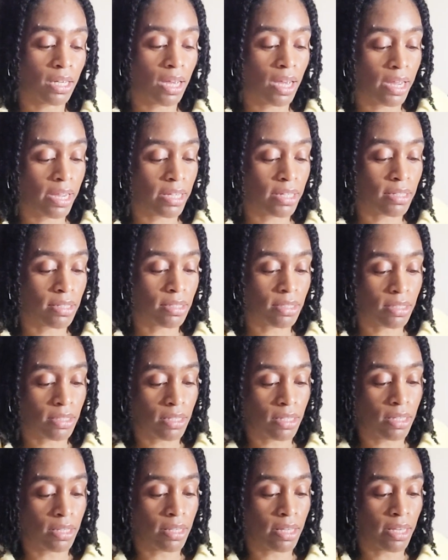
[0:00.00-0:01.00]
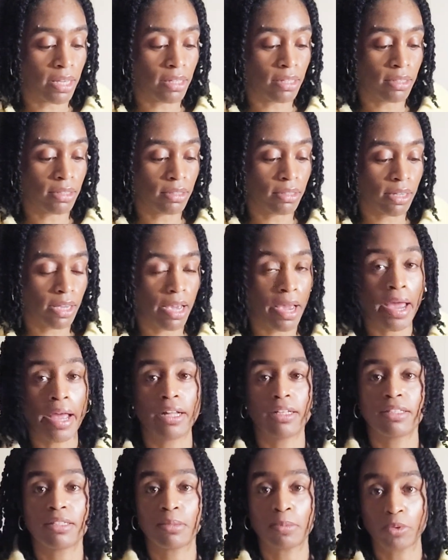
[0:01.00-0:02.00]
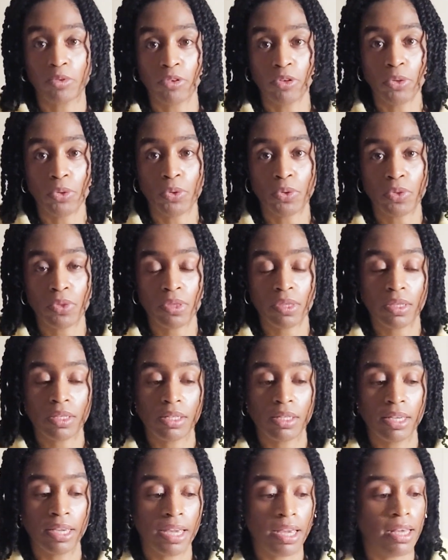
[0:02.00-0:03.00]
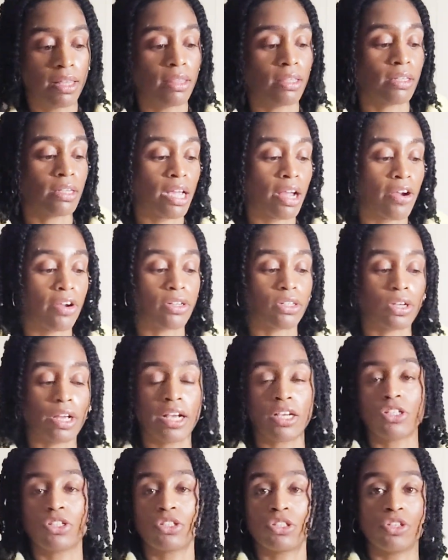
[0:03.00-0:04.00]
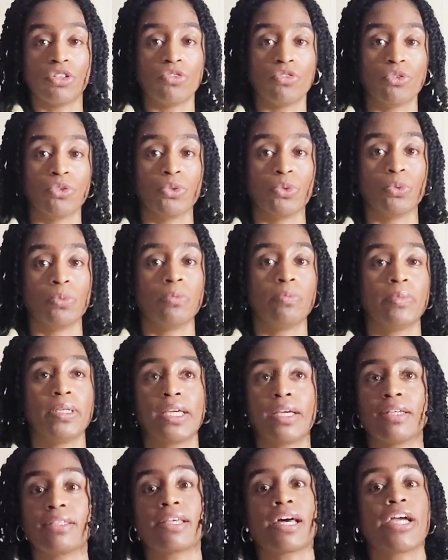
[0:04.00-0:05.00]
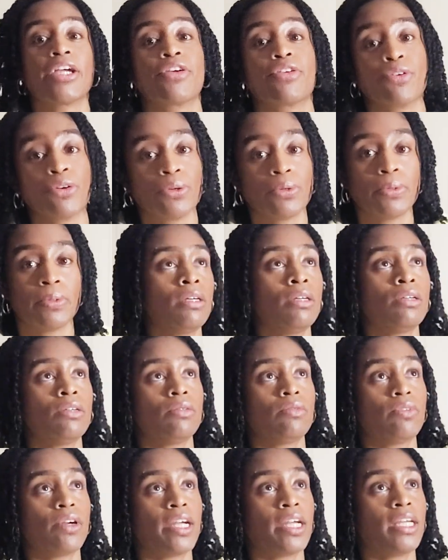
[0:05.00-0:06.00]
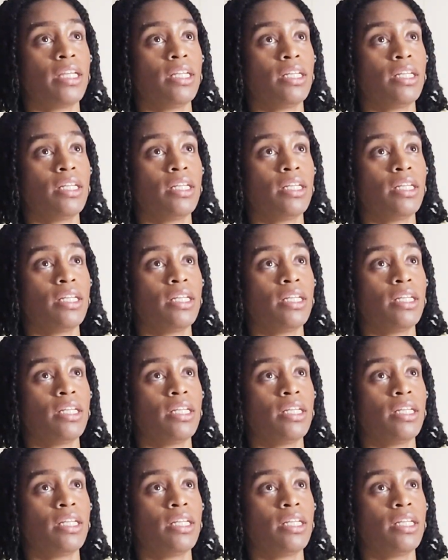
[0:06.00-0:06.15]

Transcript: I can see that I had some growth and the character actually grew because I grew, right?